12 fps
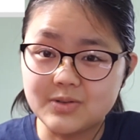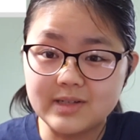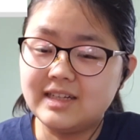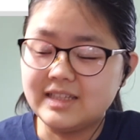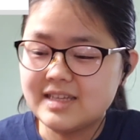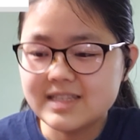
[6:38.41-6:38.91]

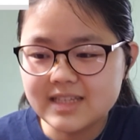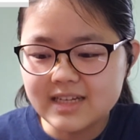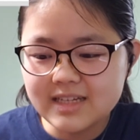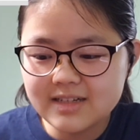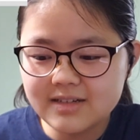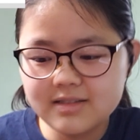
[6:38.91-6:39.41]
at least 10
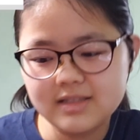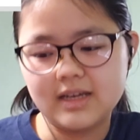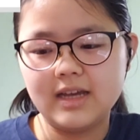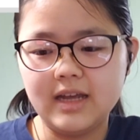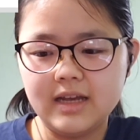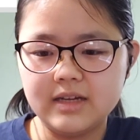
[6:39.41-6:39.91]
years,
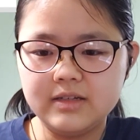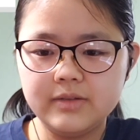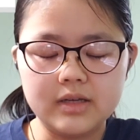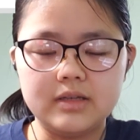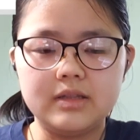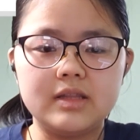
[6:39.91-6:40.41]
and
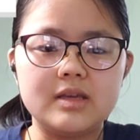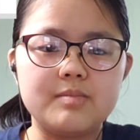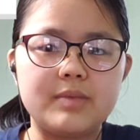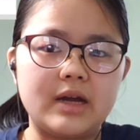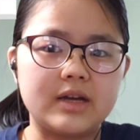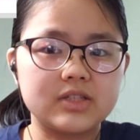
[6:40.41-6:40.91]
in the
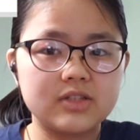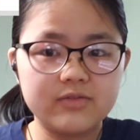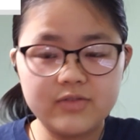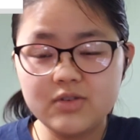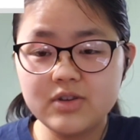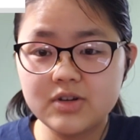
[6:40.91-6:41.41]
past
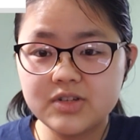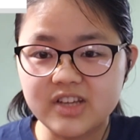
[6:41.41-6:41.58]
few years